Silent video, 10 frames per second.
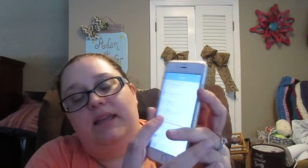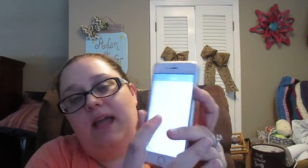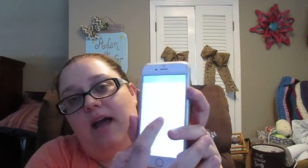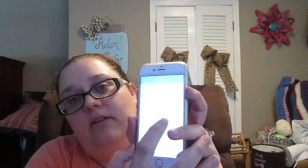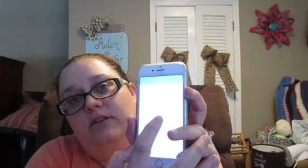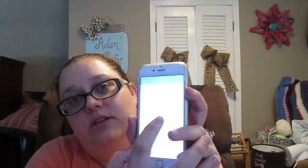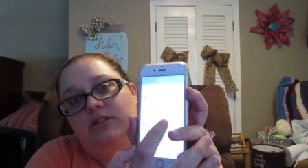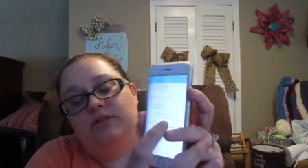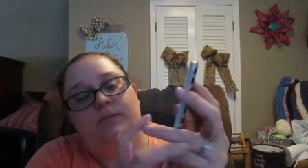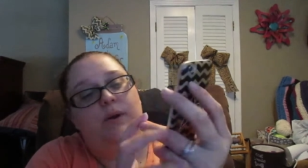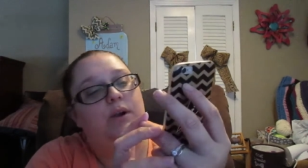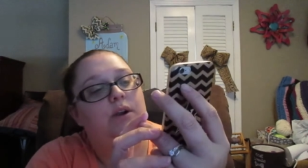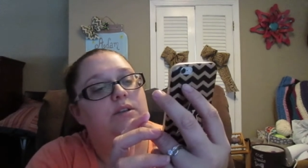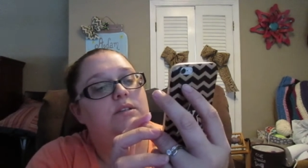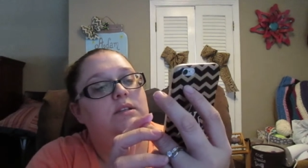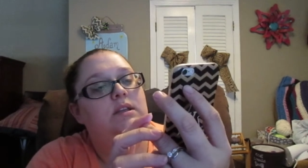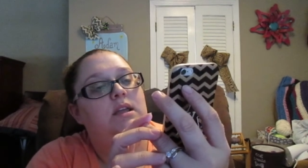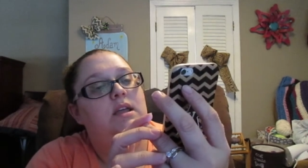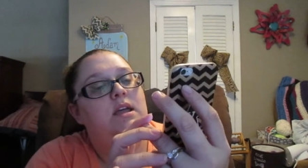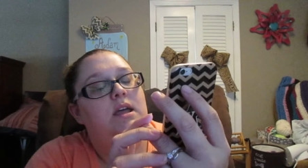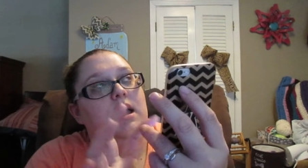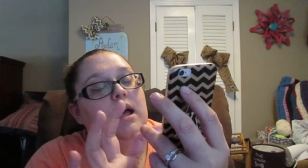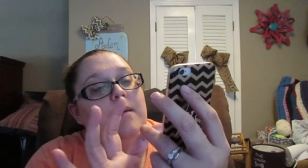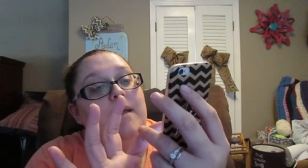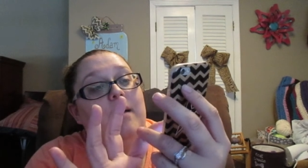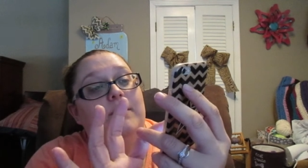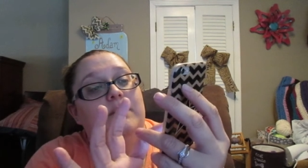calories you've burned, how many